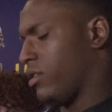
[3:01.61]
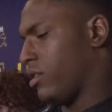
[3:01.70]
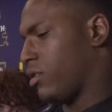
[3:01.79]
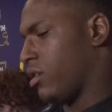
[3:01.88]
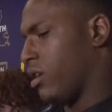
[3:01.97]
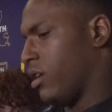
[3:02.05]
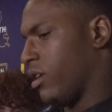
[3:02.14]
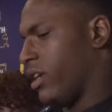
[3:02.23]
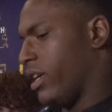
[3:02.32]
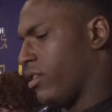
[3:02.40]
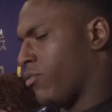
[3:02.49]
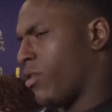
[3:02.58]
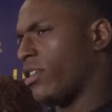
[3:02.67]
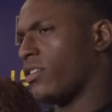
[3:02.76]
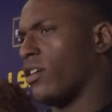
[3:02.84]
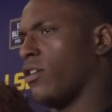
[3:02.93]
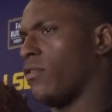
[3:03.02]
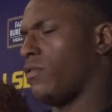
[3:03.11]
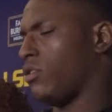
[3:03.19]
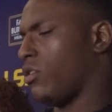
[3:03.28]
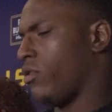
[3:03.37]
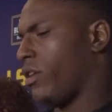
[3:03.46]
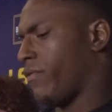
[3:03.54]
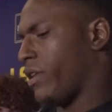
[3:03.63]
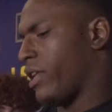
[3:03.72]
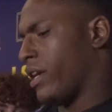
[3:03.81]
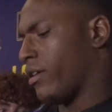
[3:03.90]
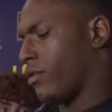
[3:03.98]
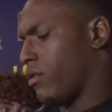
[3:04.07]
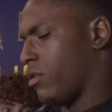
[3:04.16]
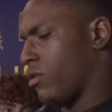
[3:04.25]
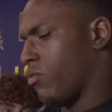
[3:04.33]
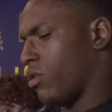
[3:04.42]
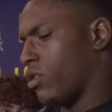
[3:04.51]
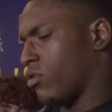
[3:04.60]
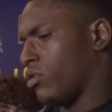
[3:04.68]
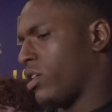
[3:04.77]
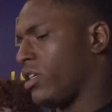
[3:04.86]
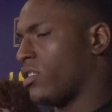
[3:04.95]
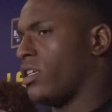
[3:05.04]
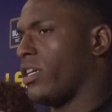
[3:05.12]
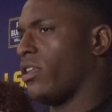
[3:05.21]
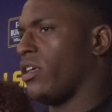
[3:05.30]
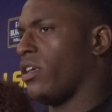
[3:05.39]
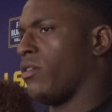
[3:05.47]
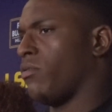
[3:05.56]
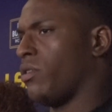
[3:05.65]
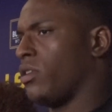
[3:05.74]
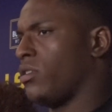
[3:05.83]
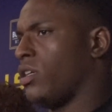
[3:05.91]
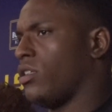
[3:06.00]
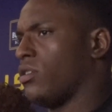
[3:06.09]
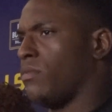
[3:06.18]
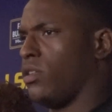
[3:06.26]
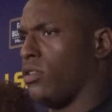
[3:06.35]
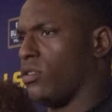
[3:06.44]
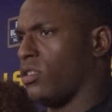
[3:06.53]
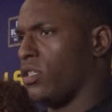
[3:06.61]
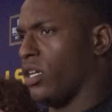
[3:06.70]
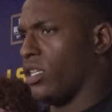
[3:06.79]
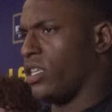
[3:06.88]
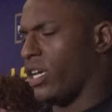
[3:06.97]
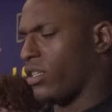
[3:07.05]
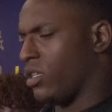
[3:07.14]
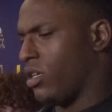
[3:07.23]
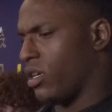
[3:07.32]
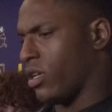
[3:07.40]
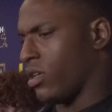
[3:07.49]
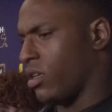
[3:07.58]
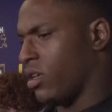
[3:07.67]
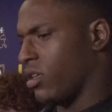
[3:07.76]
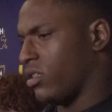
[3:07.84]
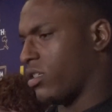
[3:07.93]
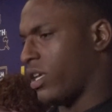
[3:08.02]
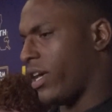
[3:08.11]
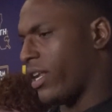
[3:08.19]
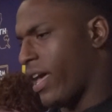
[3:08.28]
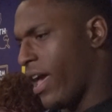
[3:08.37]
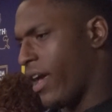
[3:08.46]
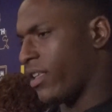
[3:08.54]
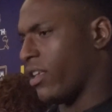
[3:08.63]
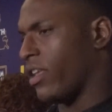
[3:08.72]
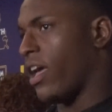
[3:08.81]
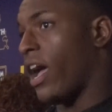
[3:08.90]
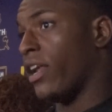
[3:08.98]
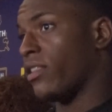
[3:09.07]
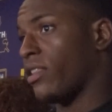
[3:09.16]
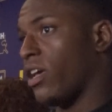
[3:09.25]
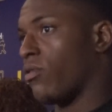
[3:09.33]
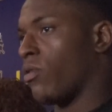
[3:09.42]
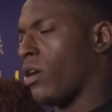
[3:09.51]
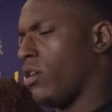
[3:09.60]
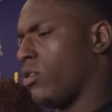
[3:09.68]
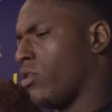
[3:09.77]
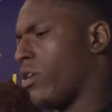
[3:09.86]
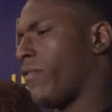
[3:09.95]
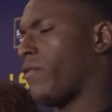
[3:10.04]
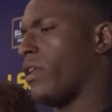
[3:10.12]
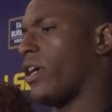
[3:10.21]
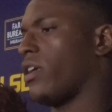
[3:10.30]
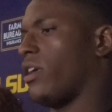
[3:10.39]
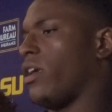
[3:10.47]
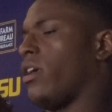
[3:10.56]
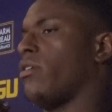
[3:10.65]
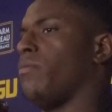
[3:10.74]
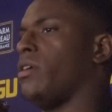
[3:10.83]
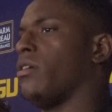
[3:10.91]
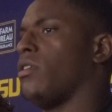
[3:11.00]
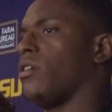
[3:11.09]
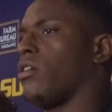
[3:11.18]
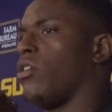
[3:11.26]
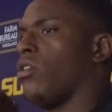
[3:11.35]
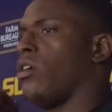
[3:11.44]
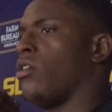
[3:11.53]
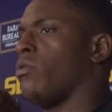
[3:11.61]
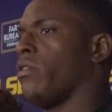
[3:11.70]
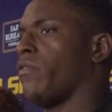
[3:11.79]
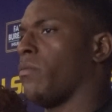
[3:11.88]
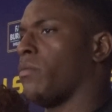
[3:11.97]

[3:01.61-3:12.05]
just getting the rest of, you know, I feel like with Coach Jenkins getting here and really teaching me good technique and just how to act and how to think right, you know, I feel like it'll be a, go a long way for